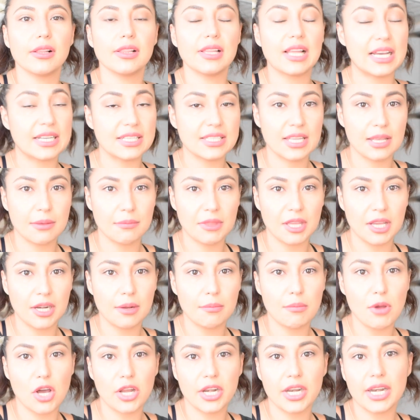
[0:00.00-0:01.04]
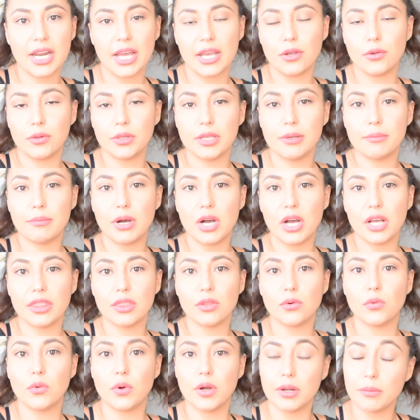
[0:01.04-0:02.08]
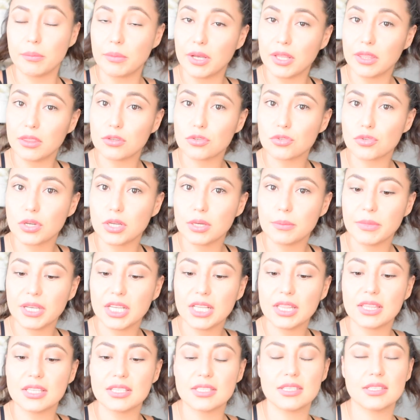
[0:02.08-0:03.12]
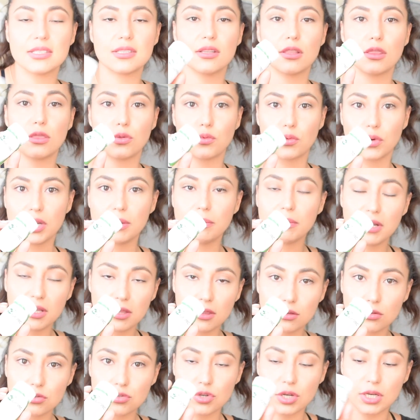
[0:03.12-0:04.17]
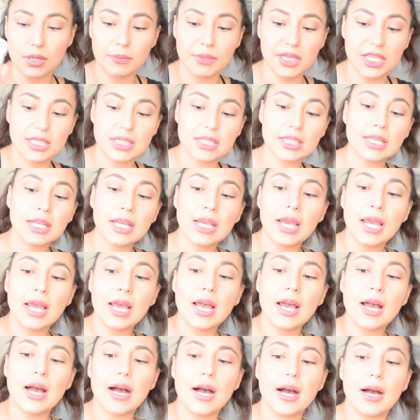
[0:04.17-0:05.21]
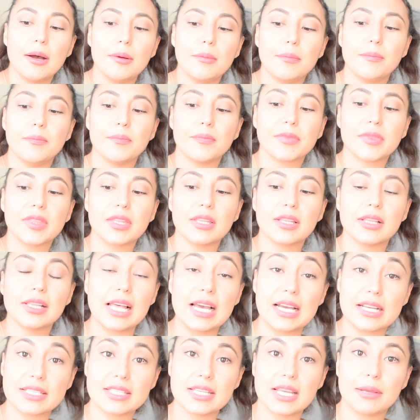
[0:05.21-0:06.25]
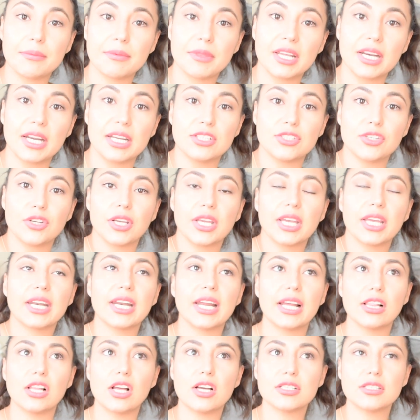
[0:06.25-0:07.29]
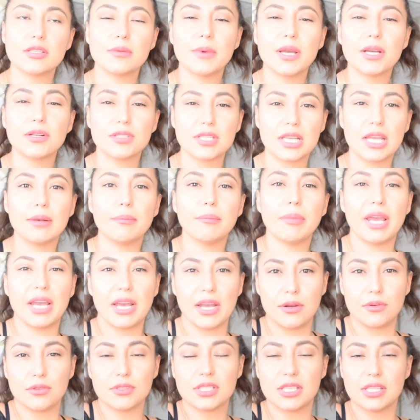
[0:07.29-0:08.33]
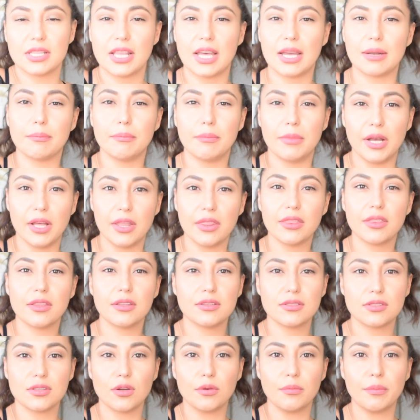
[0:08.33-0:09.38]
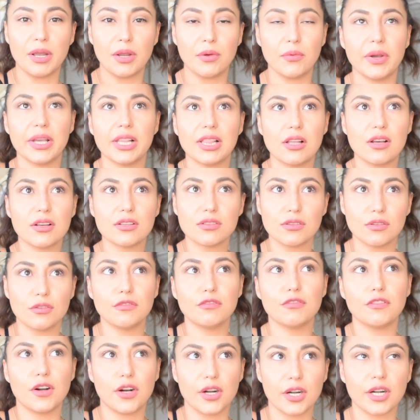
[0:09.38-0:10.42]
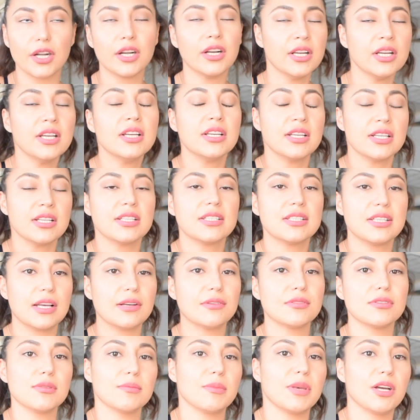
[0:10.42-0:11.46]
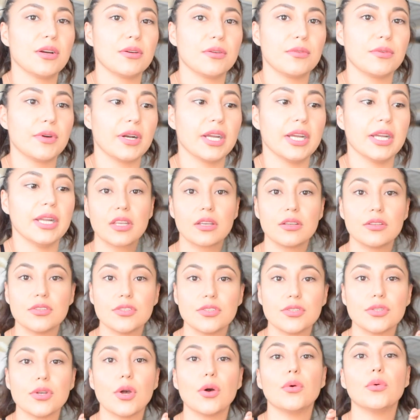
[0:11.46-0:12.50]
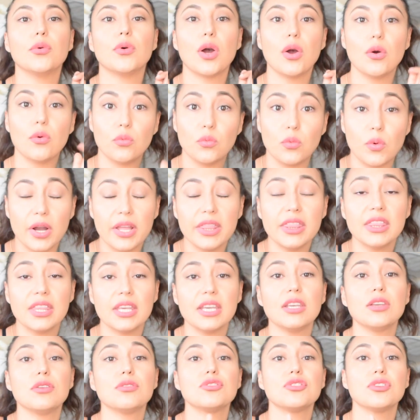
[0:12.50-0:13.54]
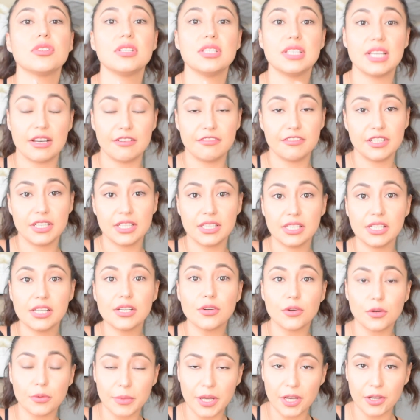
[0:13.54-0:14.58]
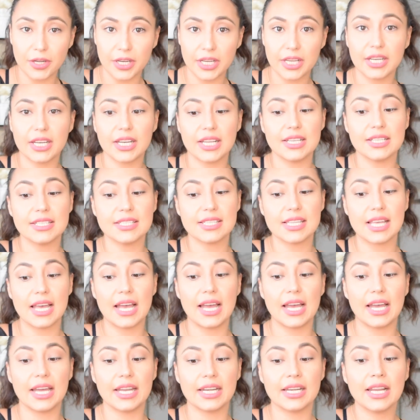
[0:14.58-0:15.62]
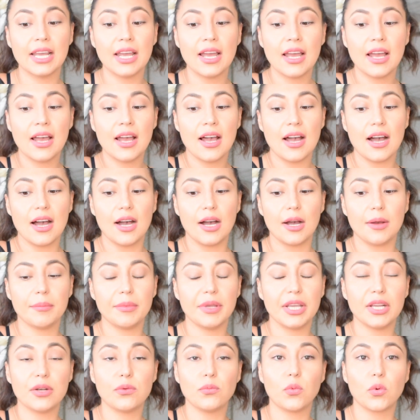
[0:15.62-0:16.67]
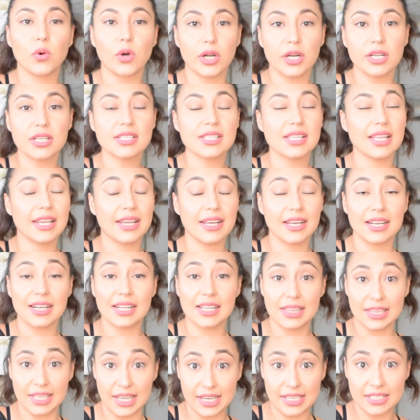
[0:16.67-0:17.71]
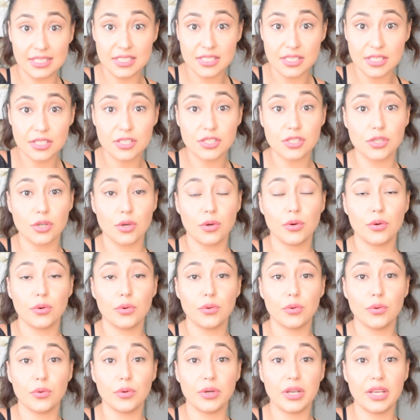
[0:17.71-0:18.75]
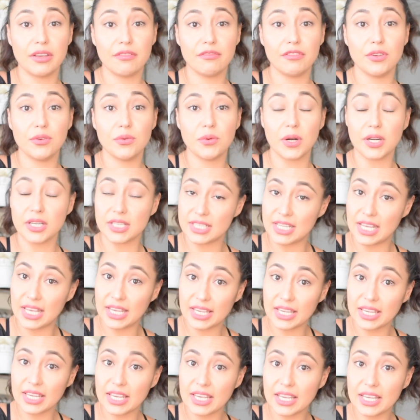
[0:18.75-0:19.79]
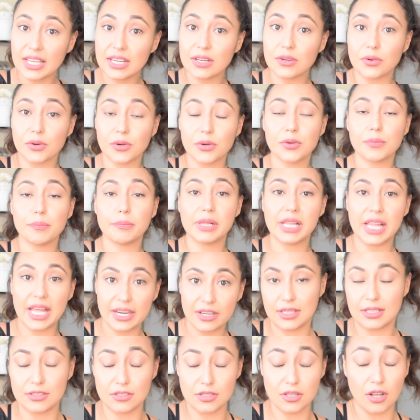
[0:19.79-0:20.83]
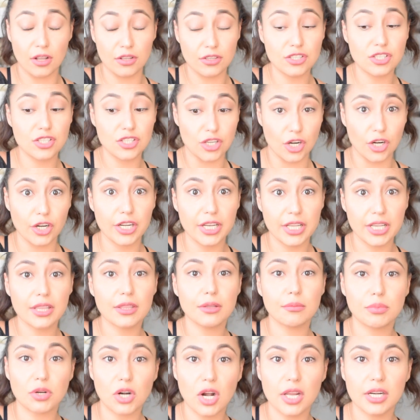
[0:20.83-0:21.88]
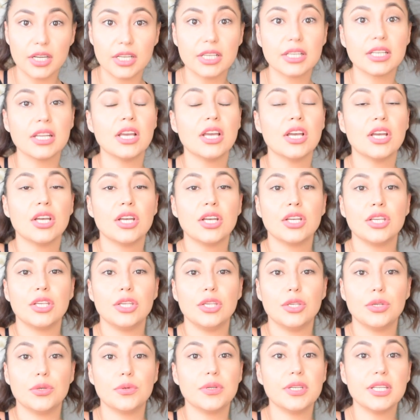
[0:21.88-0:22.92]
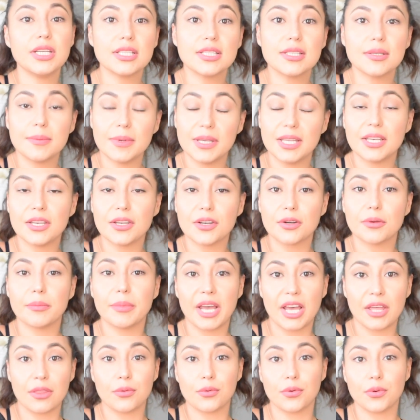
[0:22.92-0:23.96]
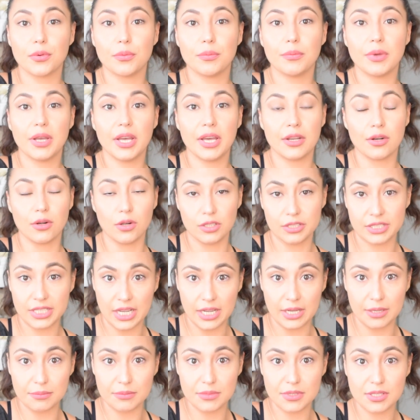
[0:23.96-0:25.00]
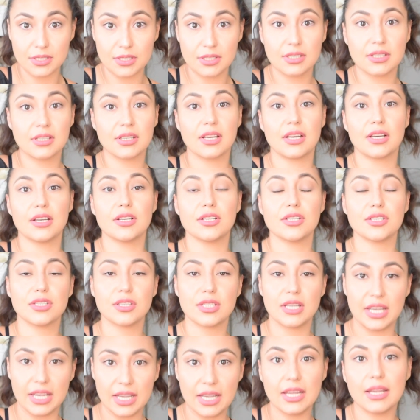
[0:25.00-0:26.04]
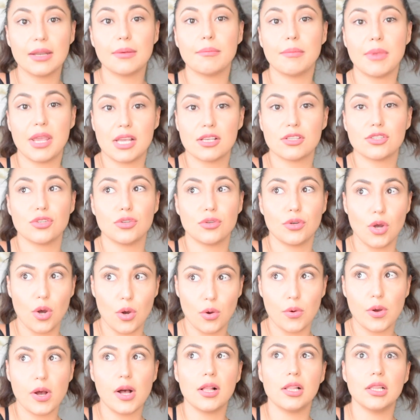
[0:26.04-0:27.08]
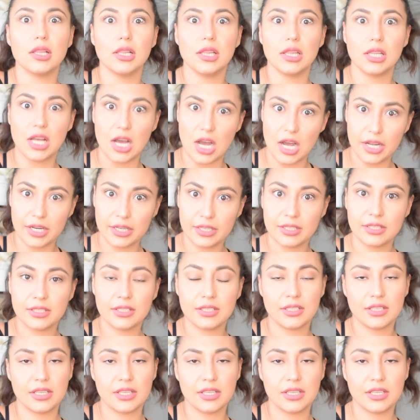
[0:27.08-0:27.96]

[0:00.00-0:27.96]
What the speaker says: The last time that I bought it, I only bought the 1 month treatment. This is the 3 month treatment. The last time that I took it, I lost about 10 pounds in that month. So my weight loss so far sounds about right. So one thing you should definitely know about it is that it works like a cleanse. So if you are taking it or plan on starting the product, you need to be near a bathroom at all times because it makes you go a lot.